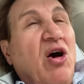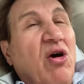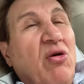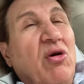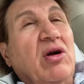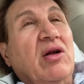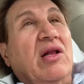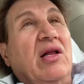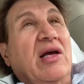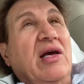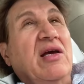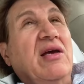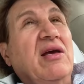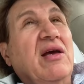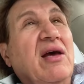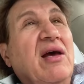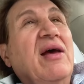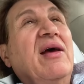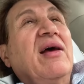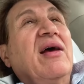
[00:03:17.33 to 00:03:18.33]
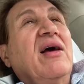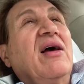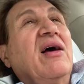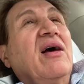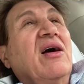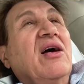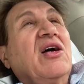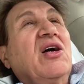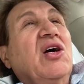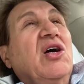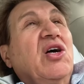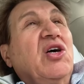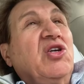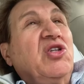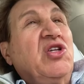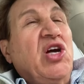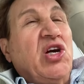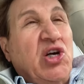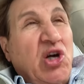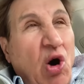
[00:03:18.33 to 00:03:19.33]
currently
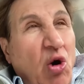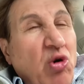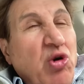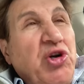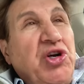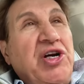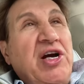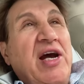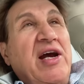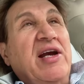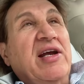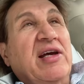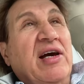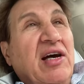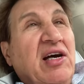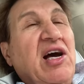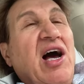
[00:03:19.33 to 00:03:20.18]
negotiating